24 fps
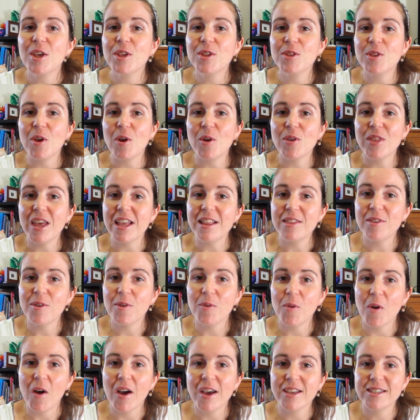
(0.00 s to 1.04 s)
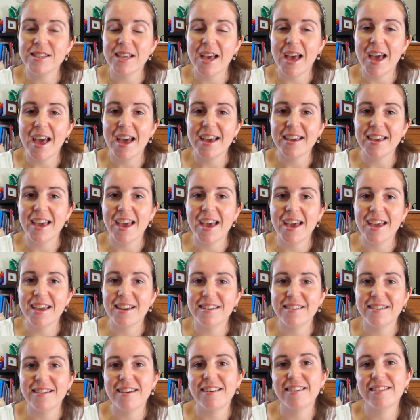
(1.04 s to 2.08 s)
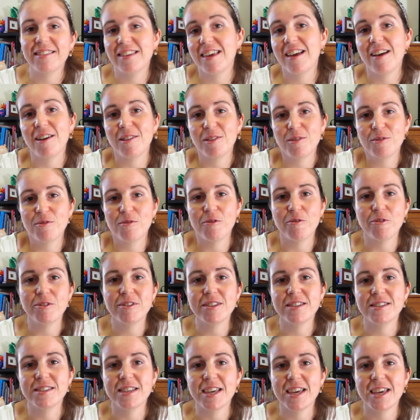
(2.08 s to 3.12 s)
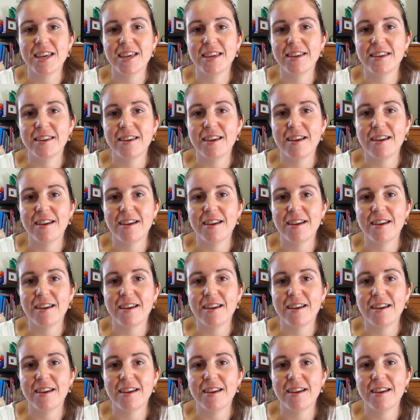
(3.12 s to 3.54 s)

So that's who I tag, and I look forward to seeing